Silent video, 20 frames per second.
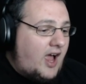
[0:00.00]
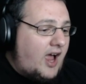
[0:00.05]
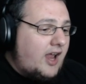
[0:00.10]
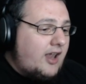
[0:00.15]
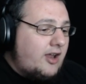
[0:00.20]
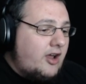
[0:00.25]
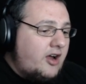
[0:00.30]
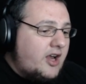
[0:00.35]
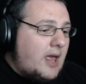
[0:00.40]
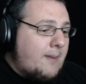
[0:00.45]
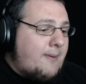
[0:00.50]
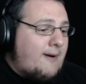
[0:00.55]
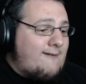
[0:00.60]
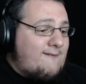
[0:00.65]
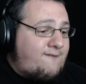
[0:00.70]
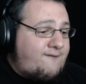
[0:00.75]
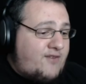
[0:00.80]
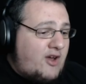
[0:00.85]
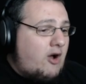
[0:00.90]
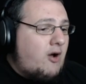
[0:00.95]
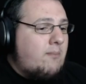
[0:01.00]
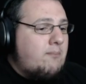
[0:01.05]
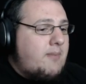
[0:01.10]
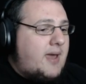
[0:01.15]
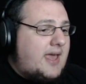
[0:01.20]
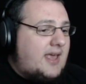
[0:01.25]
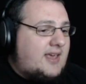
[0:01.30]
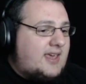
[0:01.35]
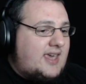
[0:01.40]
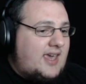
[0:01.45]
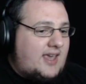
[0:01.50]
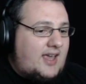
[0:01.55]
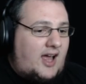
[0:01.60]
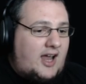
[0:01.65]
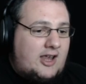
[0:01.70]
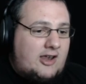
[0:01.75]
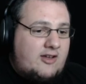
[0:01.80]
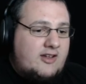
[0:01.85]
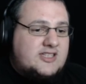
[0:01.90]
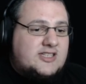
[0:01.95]
I learned about filmmaking.
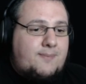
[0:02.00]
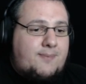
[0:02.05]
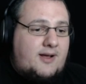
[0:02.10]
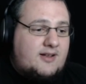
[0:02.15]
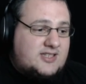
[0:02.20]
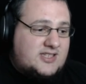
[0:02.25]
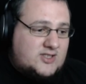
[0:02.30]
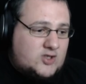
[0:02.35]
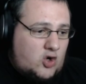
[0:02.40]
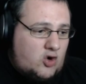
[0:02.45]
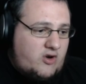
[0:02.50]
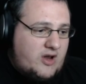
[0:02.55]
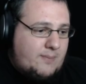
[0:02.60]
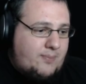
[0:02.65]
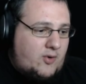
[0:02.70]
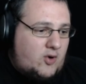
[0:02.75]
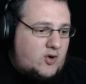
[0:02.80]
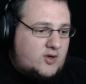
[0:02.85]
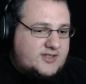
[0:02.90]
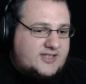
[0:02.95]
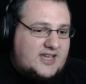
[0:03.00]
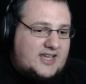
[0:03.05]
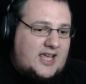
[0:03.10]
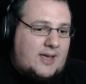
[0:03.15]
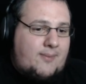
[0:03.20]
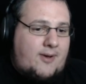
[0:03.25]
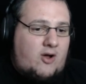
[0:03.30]
I learned about storyboarding,